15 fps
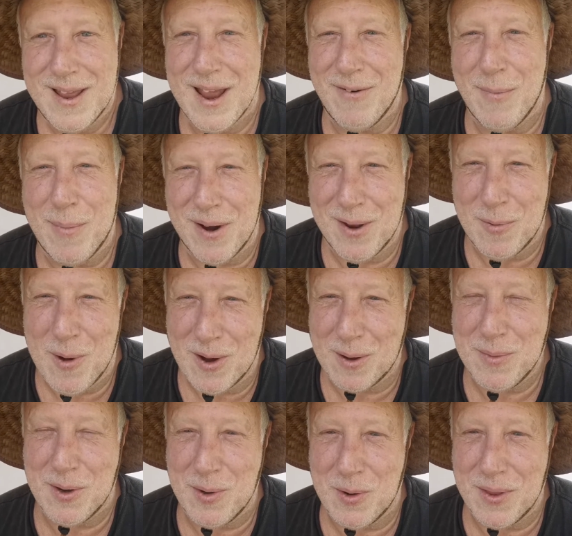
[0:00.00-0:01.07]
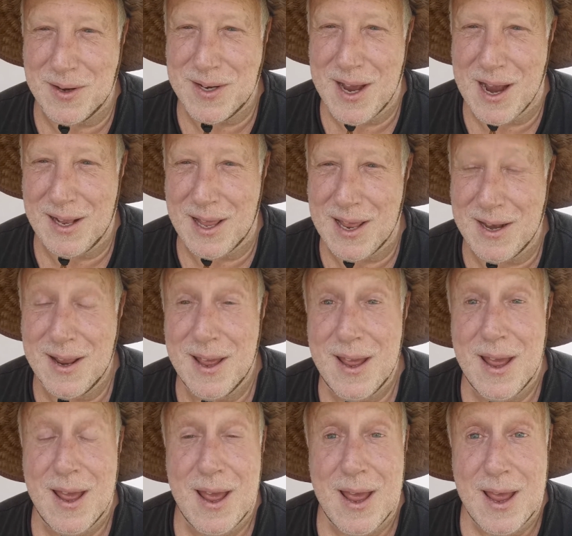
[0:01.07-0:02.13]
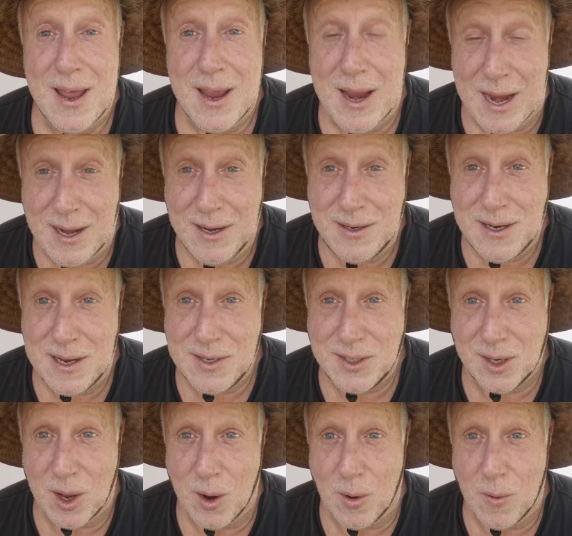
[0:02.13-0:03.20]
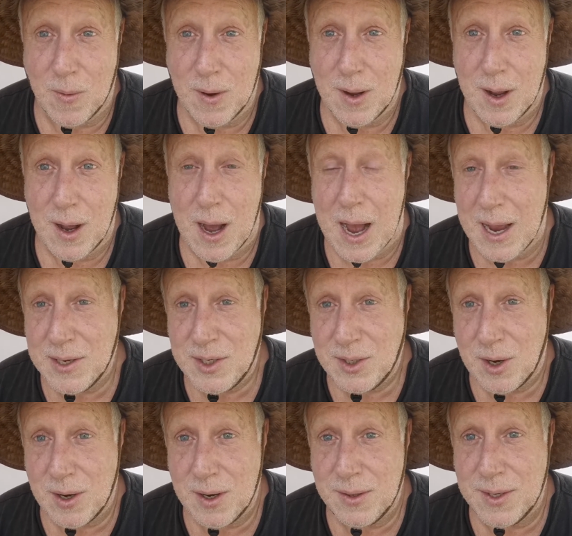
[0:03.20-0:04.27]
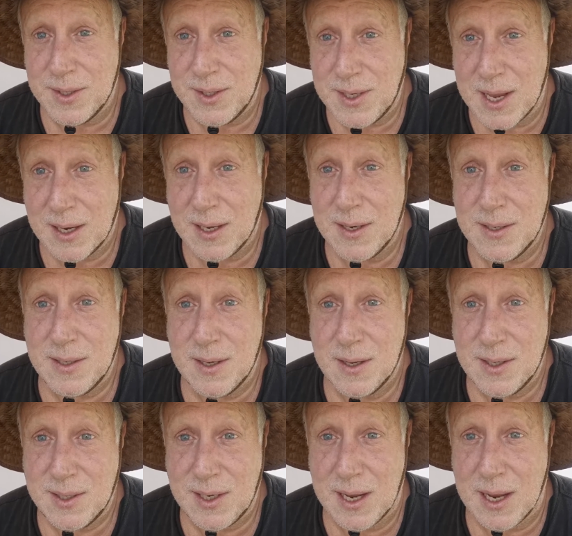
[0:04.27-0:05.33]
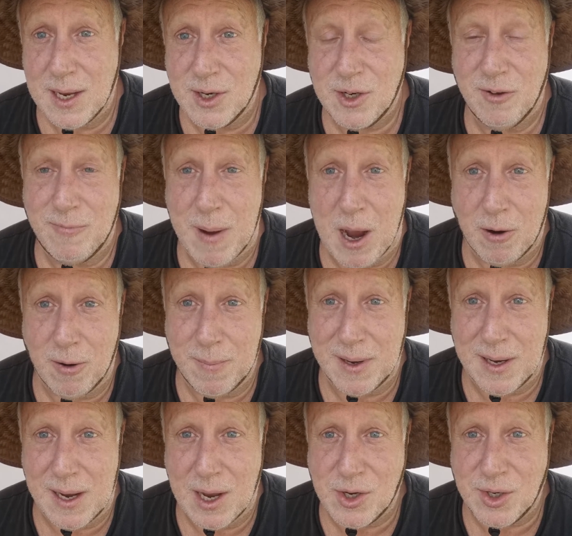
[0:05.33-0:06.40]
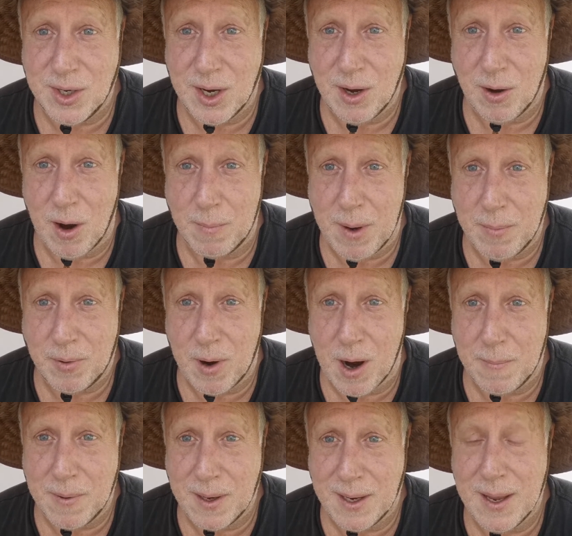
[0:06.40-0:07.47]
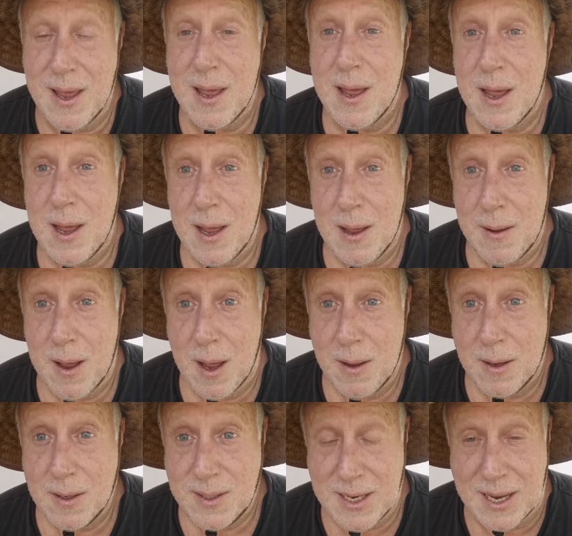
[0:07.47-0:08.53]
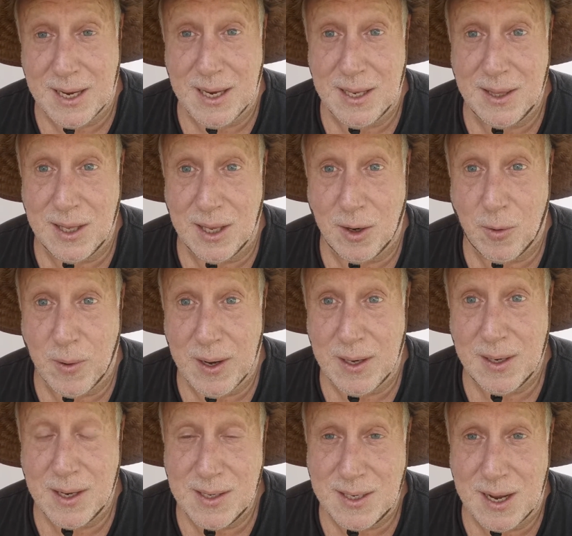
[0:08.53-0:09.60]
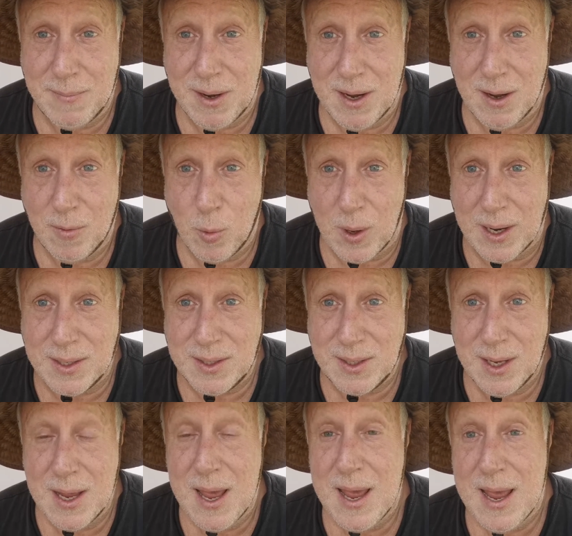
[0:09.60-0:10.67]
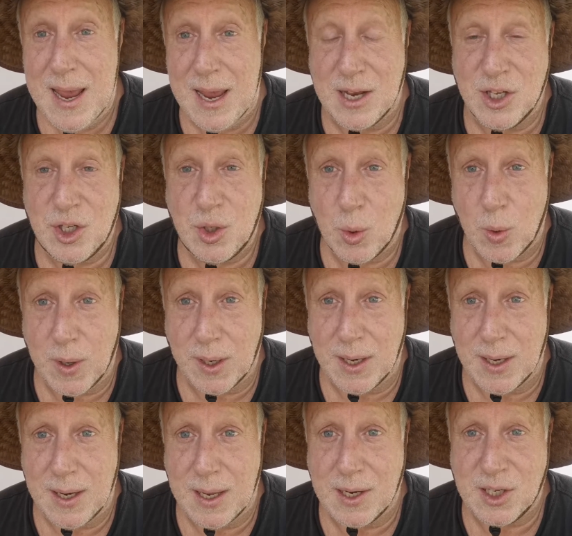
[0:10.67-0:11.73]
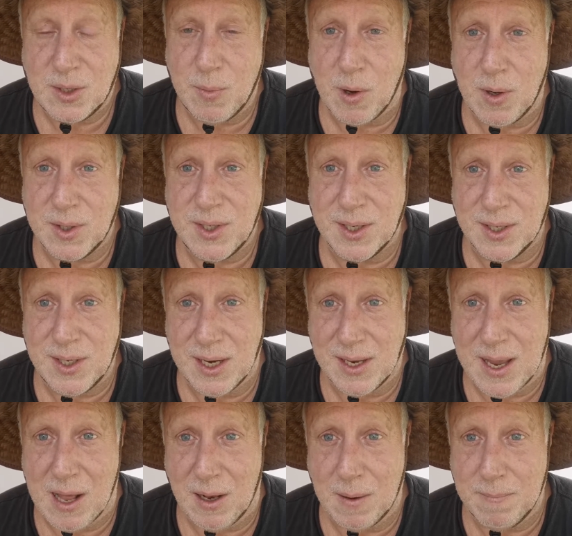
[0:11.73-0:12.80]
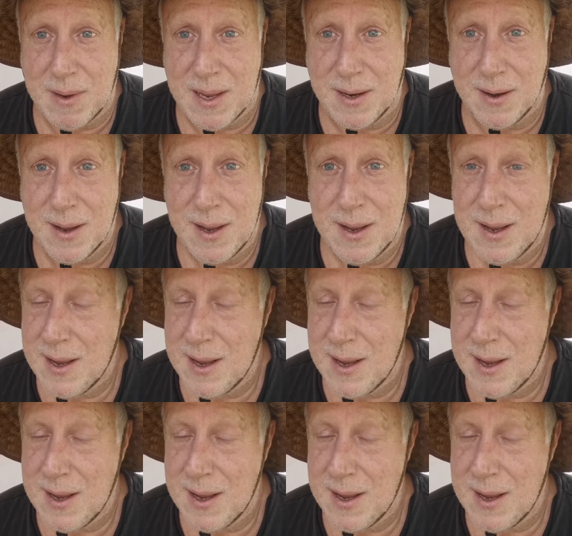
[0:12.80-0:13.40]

Hey everybody, welcome to Northern Thailand. 80 days ago, I started the second stage of bioremediation here on my property, taking the green contaminated waste and storing it in a small 16 gallon bin.